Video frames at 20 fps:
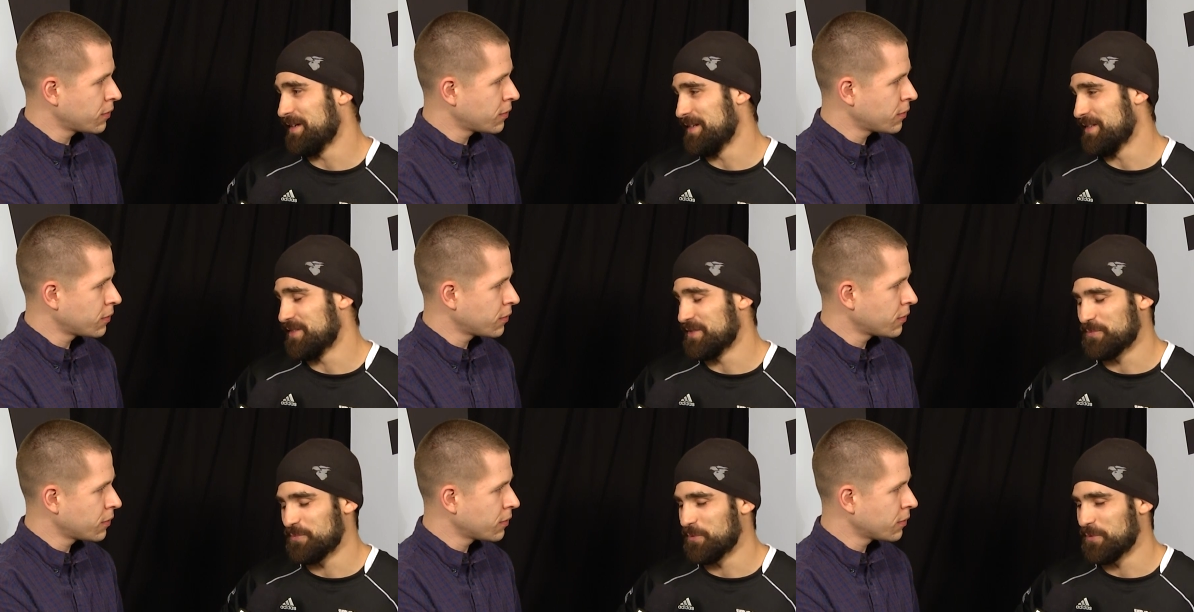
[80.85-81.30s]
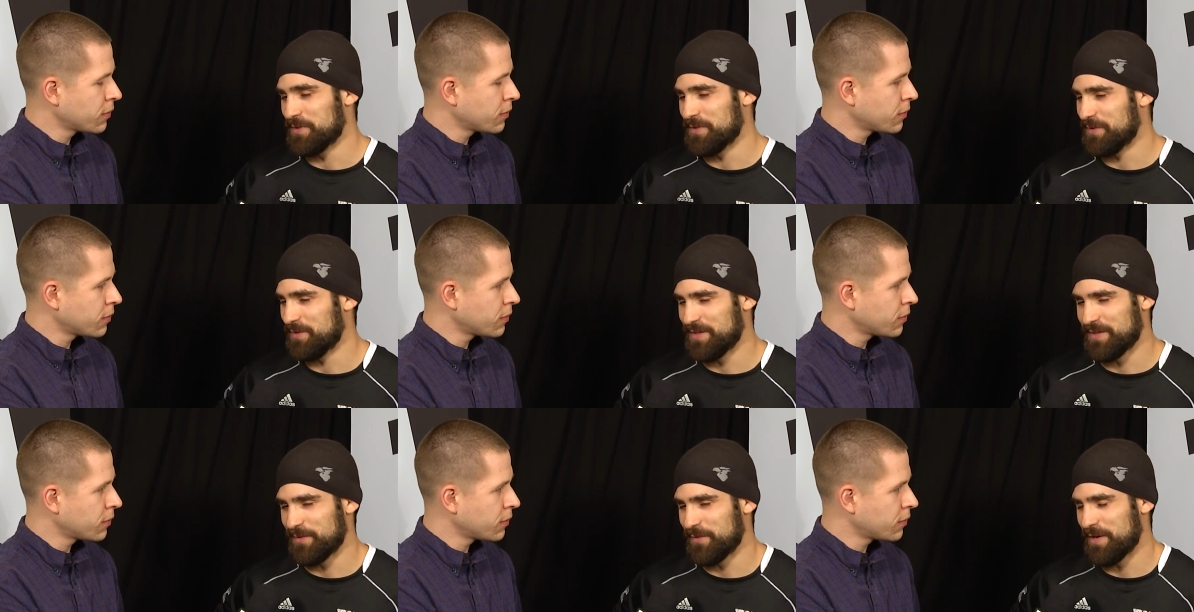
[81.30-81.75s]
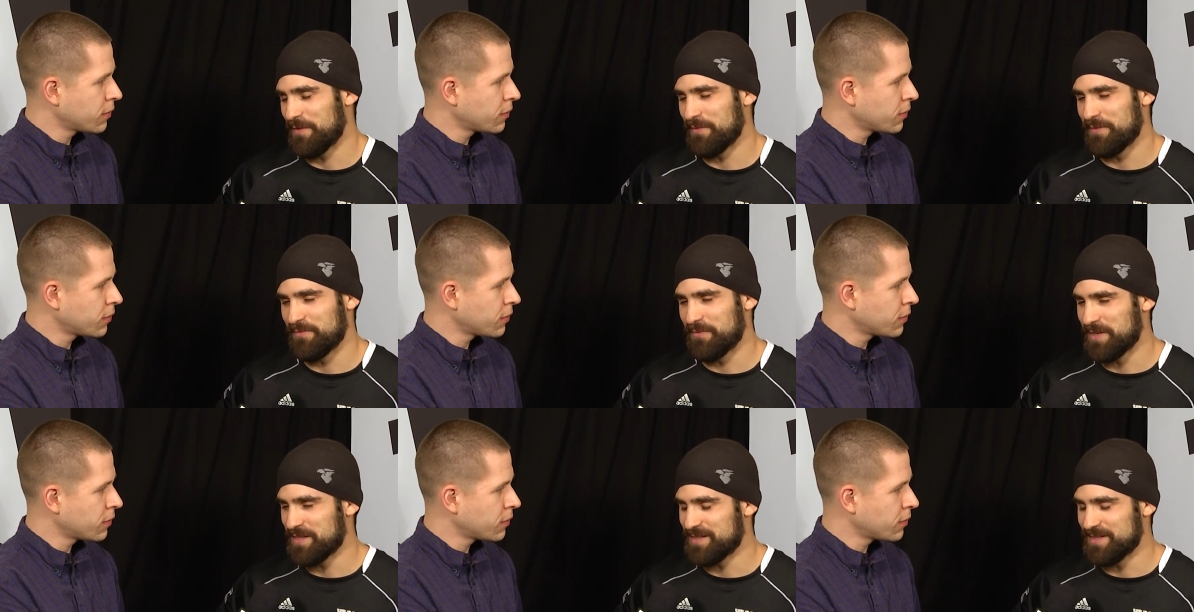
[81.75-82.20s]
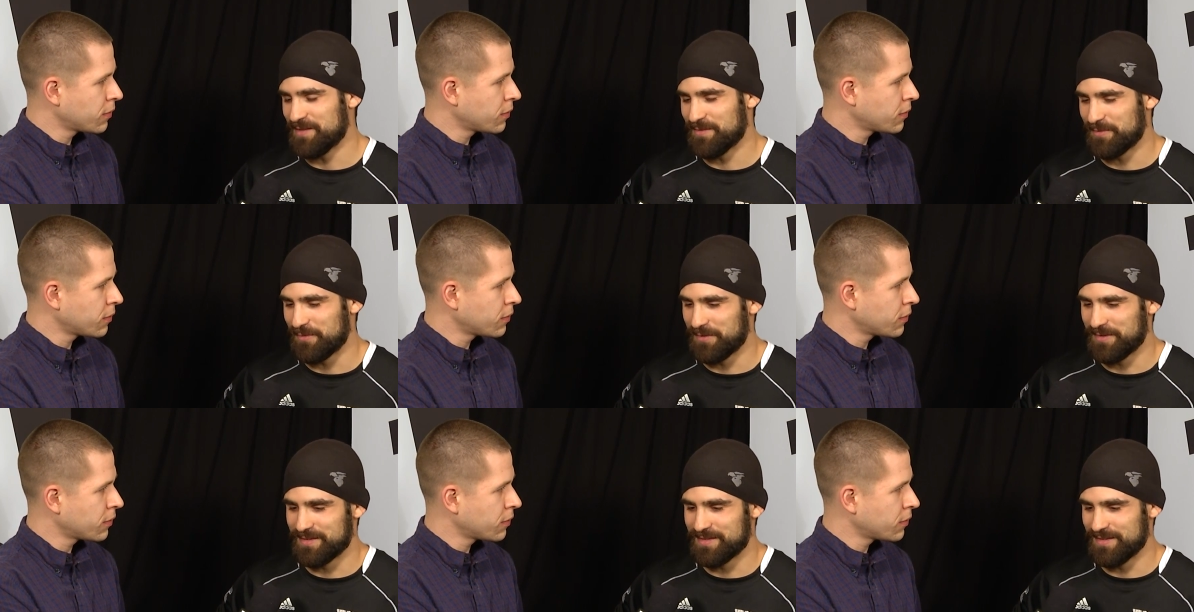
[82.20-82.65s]
Speaker 1: It just was you know every fight's
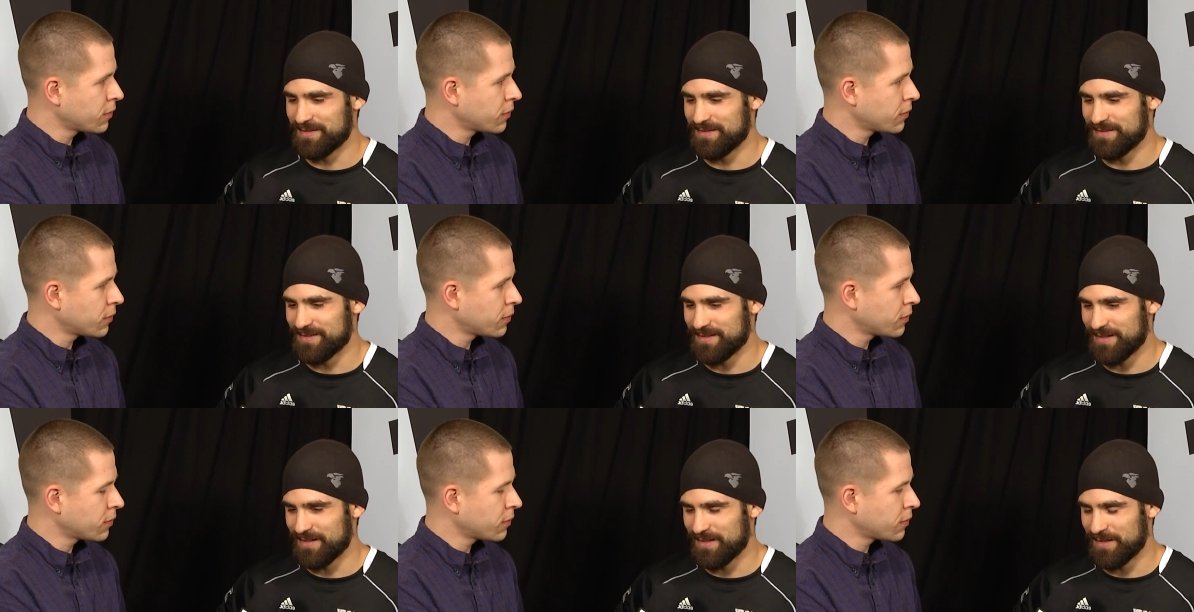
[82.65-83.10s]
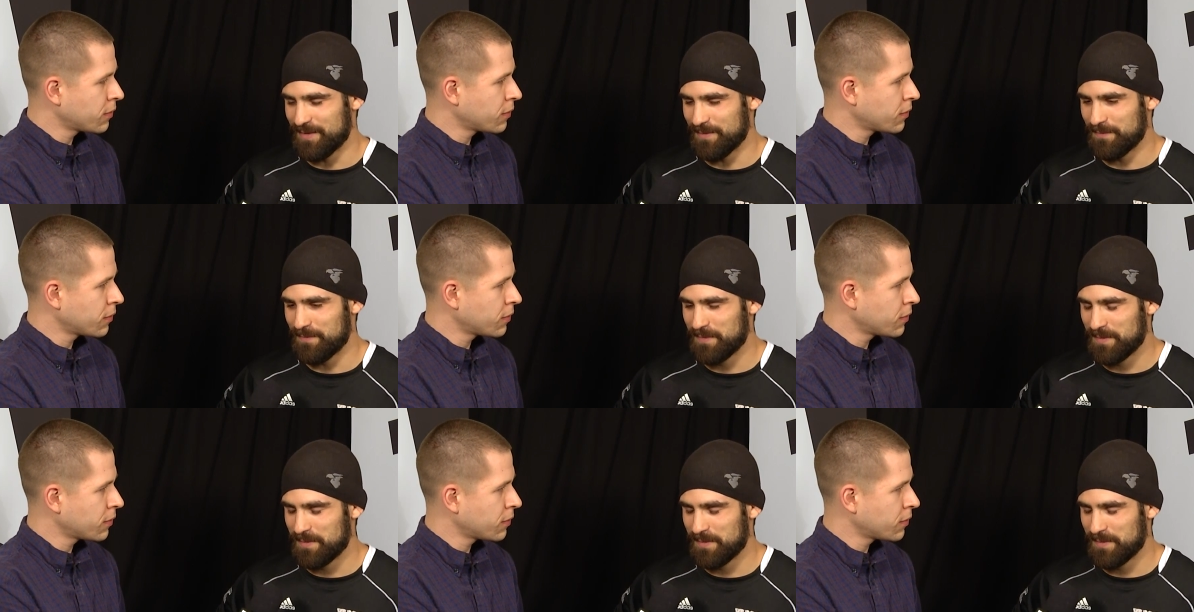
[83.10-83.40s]
different, and uh,